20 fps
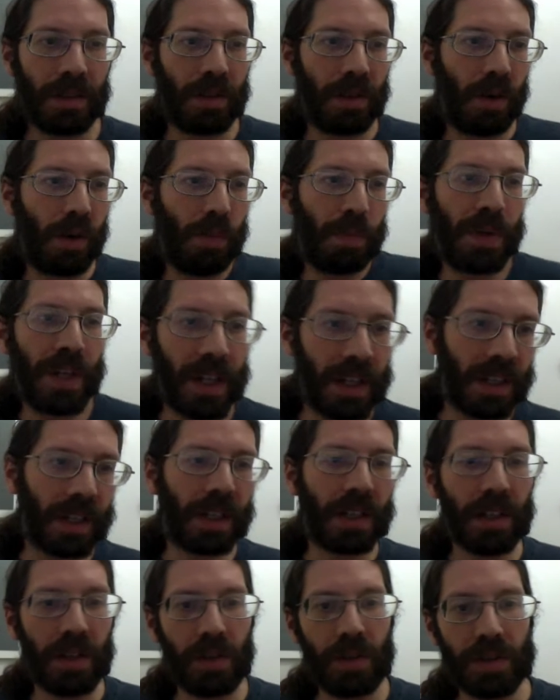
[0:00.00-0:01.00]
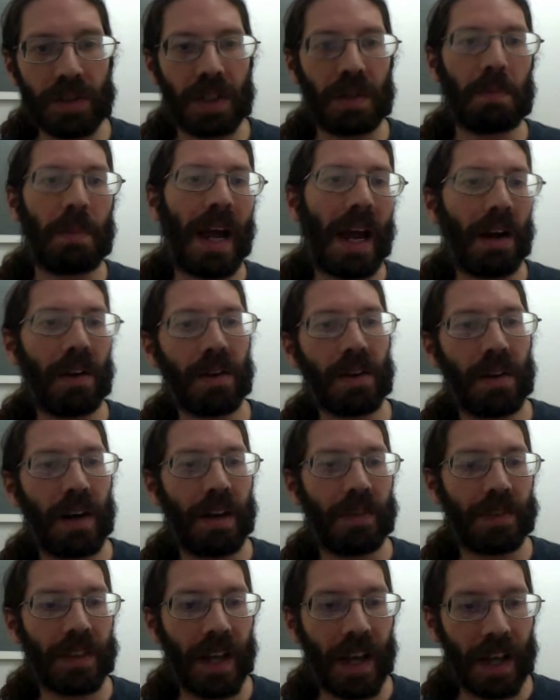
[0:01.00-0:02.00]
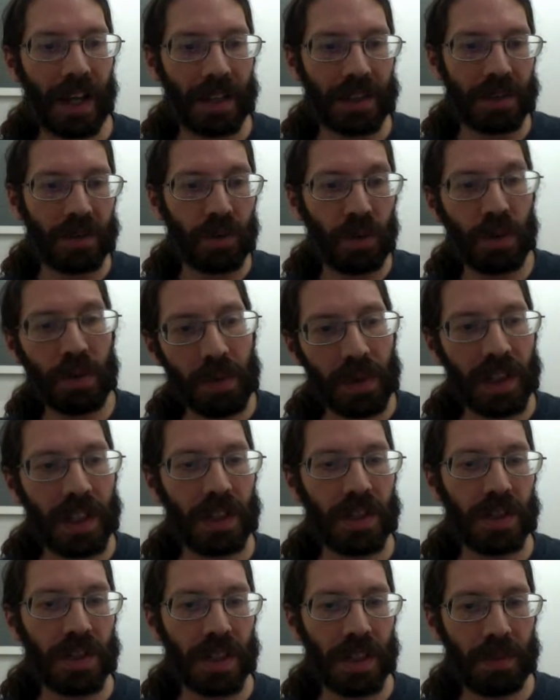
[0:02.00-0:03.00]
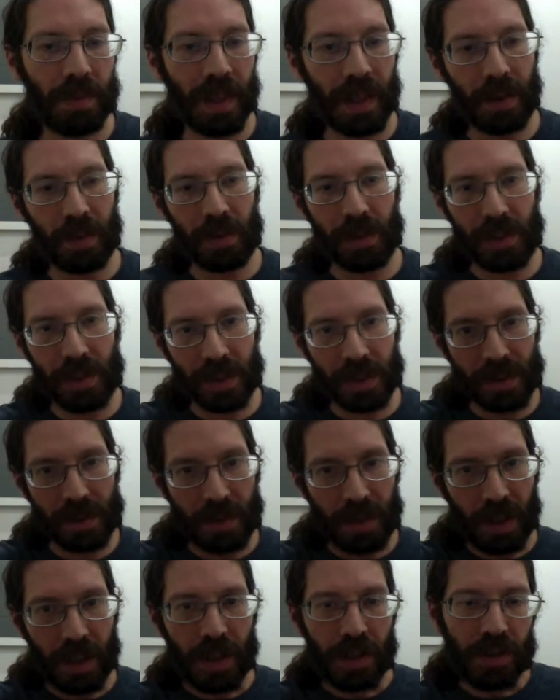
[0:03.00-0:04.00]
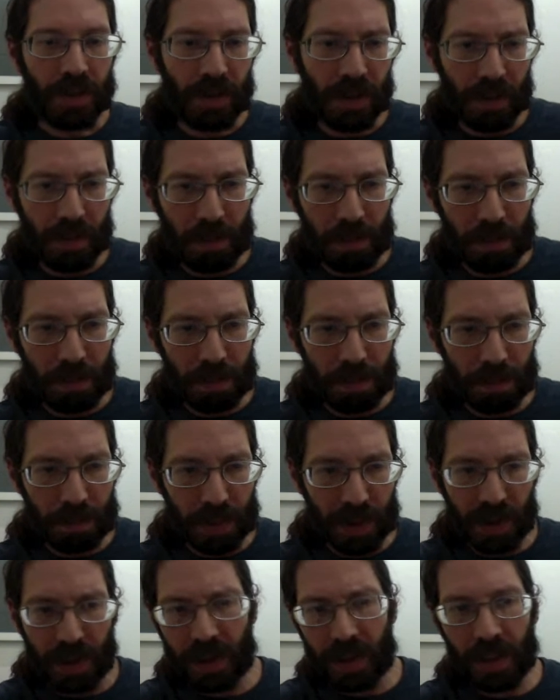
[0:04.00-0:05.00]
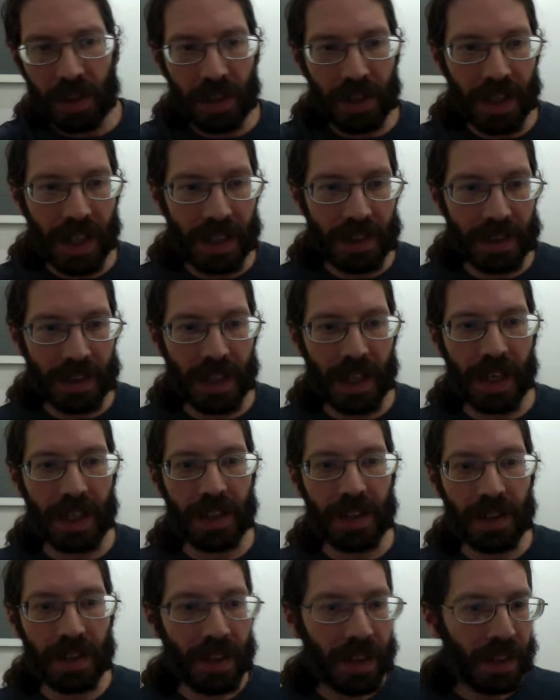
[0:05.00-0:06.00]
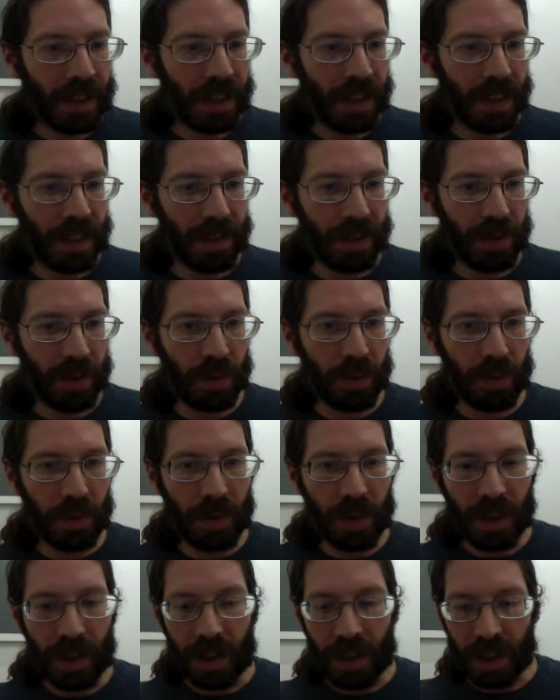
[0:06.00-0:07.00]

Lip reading: opening and closing paragraph tags. Normal HTML would just sort of blur all that together into